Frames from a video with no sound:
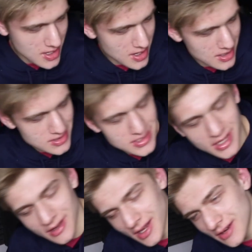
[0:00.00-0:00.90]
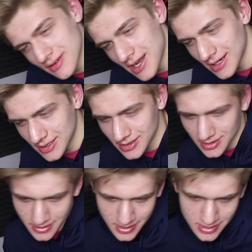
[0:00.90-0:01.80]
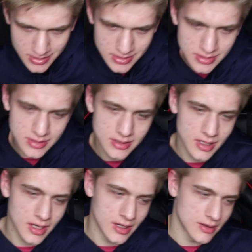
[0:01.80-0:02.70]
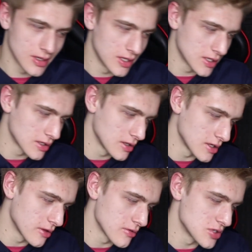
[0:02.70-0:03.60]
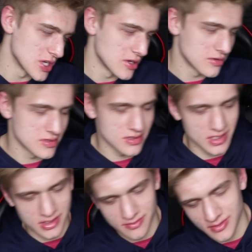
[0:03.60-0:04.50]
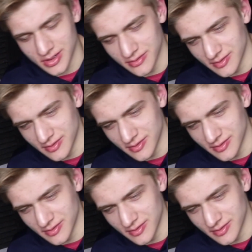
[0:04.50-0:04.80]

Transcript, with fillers: Honestly, I like reacting to things on like like other channels and like funny